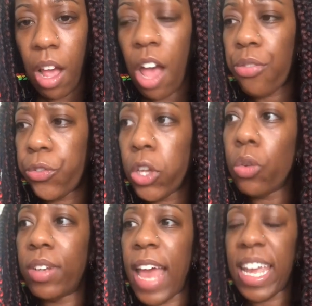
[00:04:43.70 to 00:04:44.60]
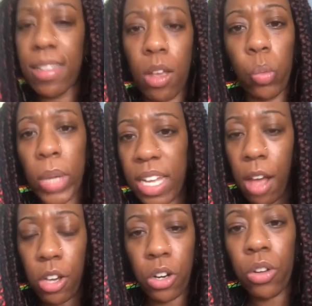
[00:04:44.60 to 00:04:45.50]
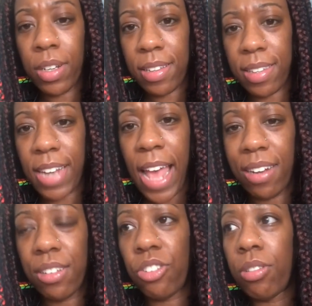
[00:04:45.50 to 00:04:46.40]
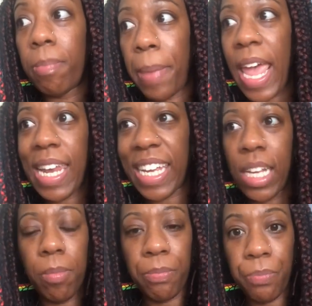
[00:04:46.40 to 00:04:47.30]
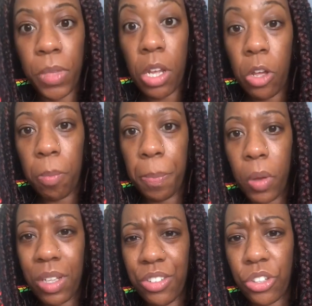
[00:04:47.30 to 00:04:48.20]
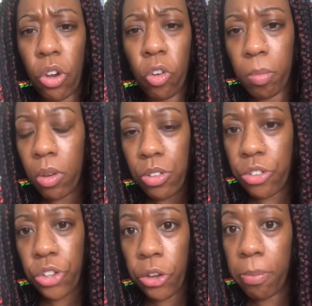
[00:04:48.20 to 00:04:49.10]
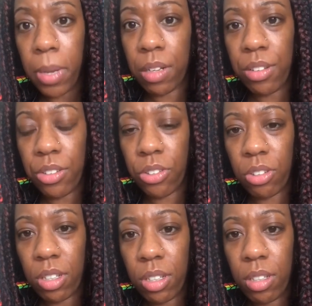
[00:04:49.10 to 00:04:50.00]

A few days, a week I could understand, barely, but almost 2 months.